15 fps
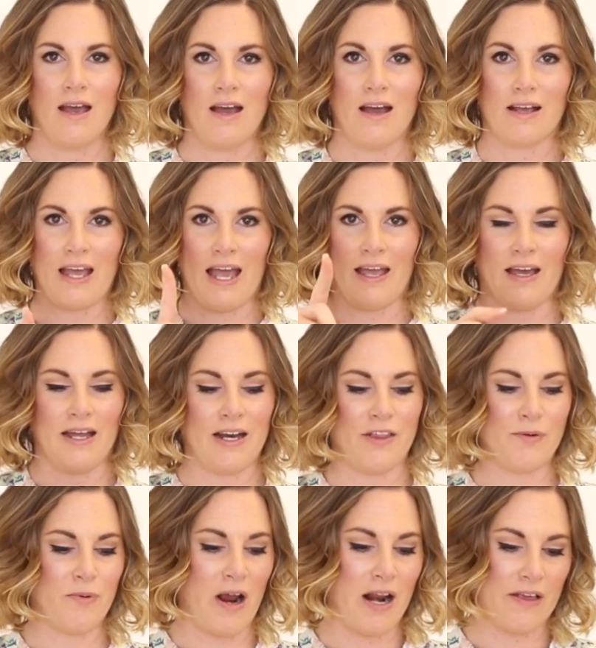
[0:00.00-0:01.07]
Okay,
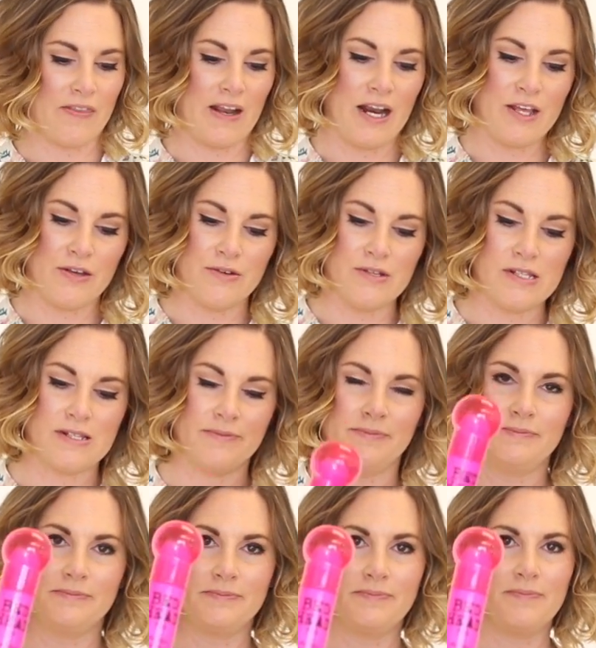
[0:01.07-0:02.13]
another product that I use,
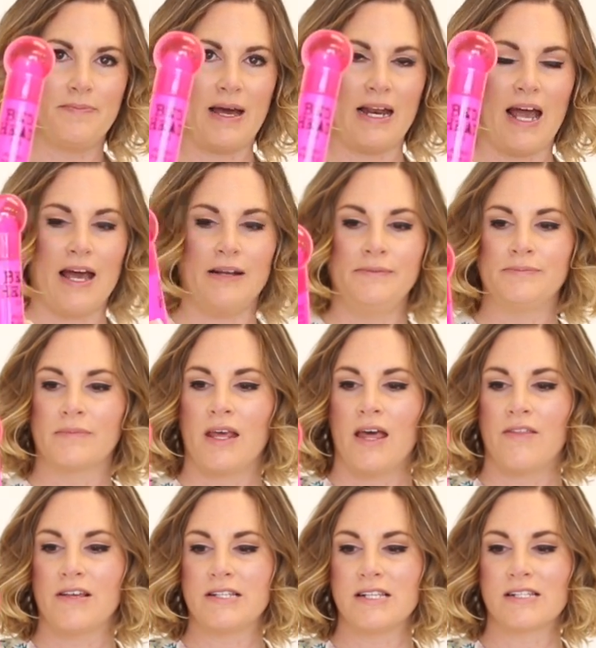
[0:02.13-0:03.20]
Bedhead.
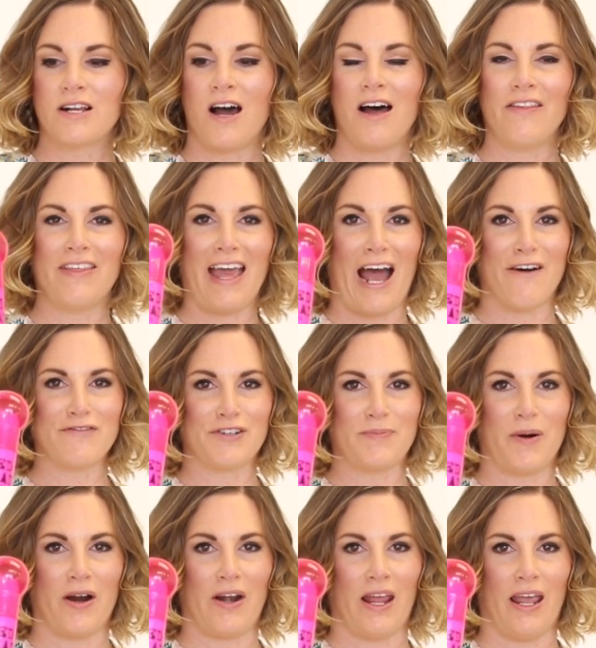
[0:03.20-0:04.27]
This is called the After
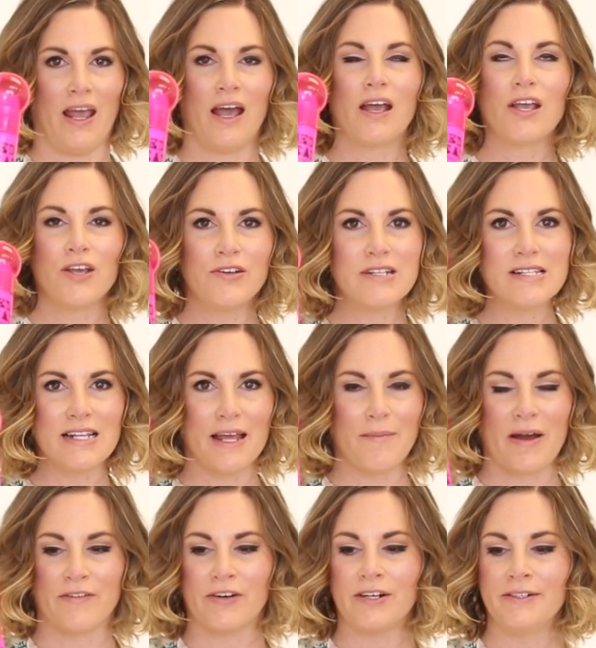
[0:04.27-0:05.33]
Party. Cutest name
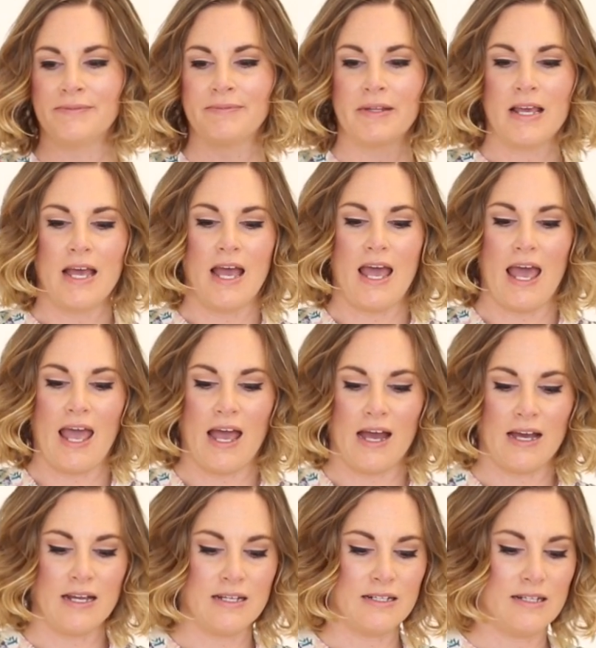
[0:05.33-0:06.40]
ever.
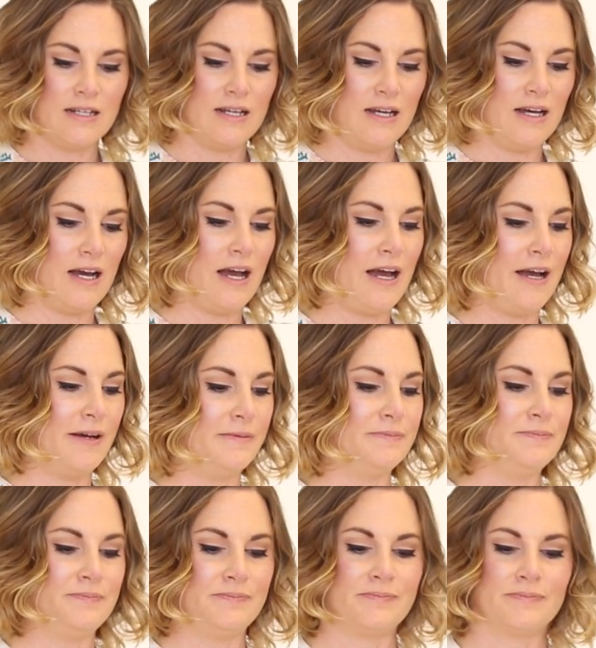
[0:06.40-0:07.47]
And
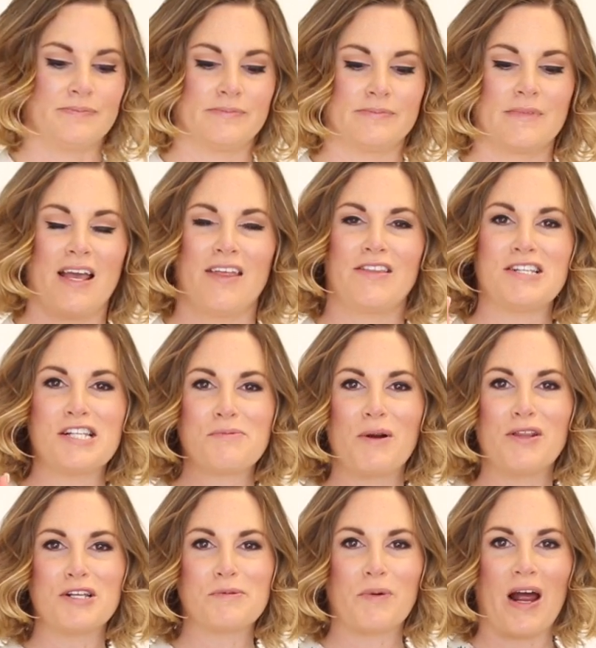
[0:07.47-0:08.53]
this is one
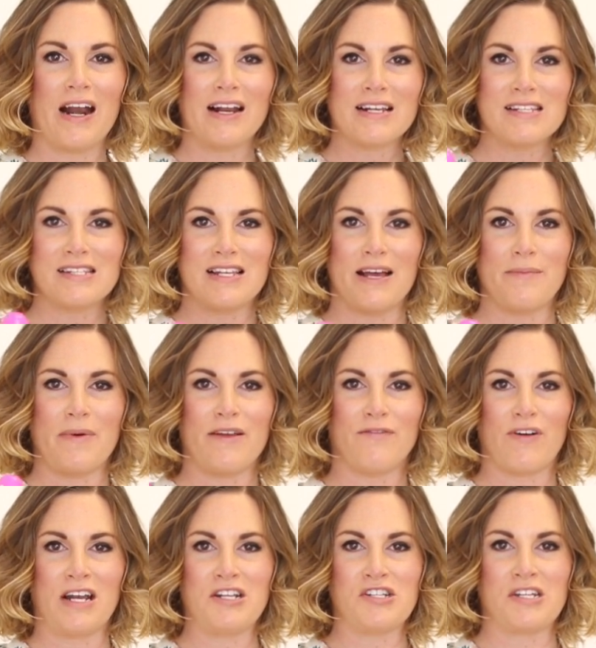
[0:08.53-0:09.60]
of those products that my
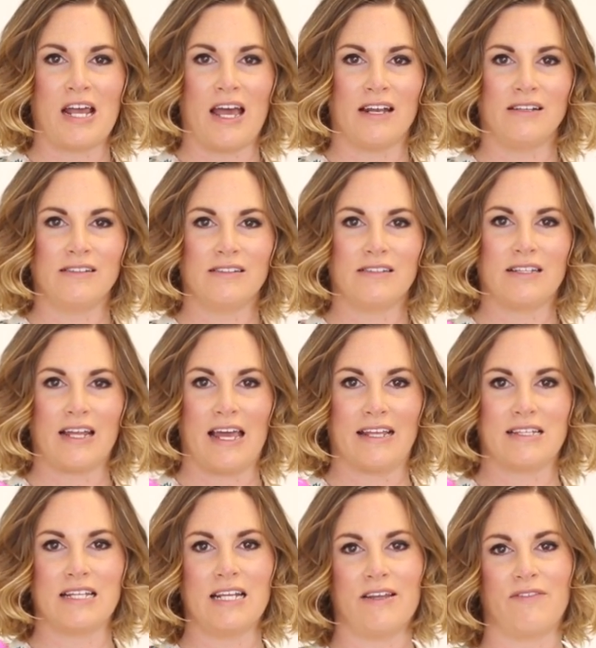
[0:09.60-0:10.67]
friend Jen, that I
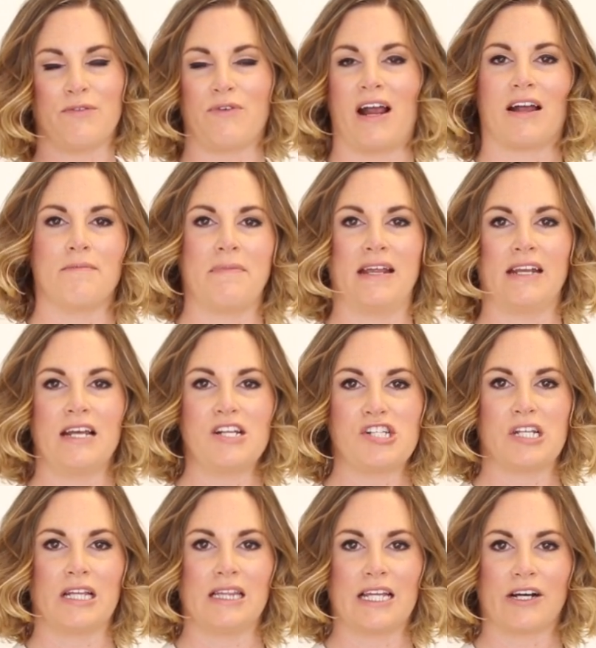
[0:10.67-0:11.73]
didn't even recommend it.
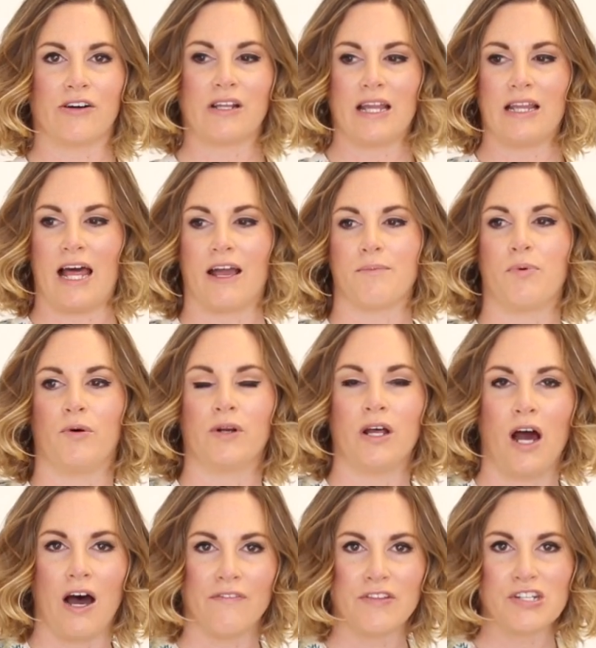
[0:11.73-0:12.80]
She literally like pulled it
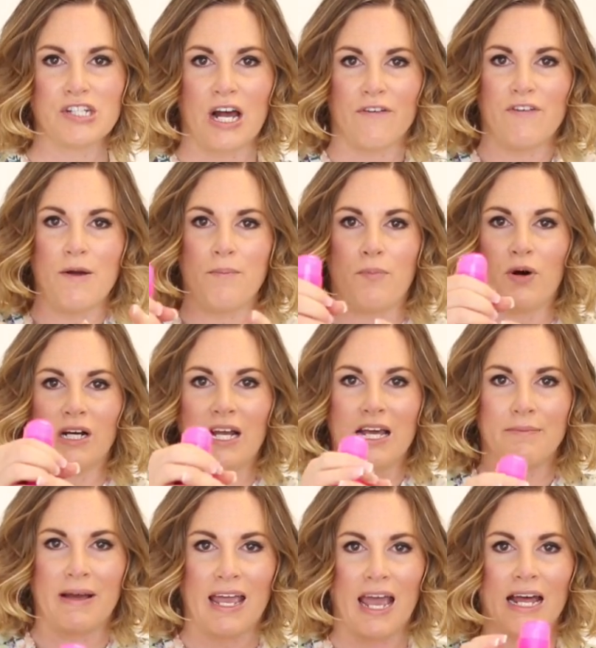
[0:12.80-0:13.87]
off the shelf and put it
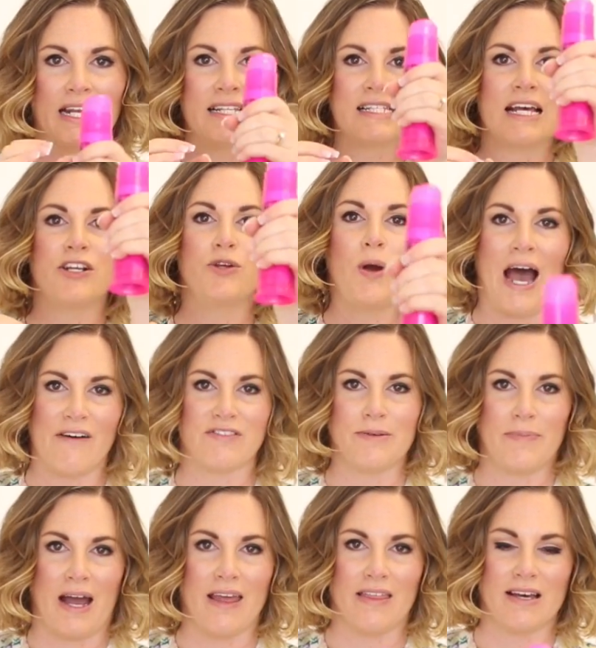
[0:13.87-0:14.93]
in my hand and said, you have to
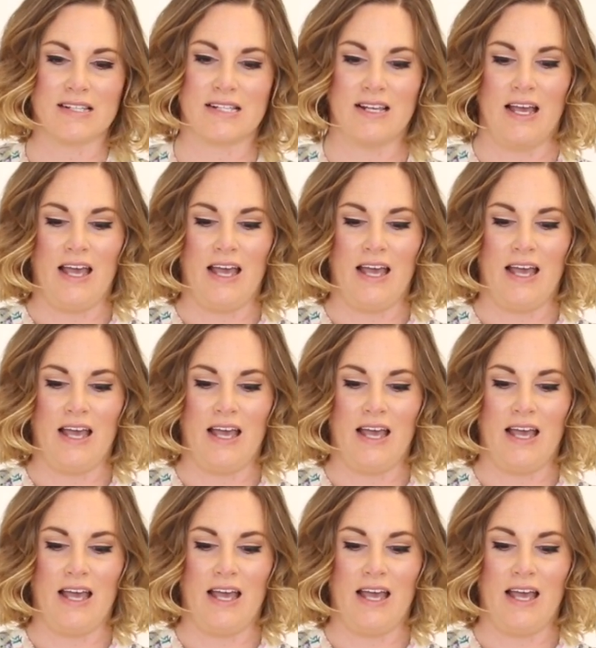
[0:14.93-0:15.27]
buy this.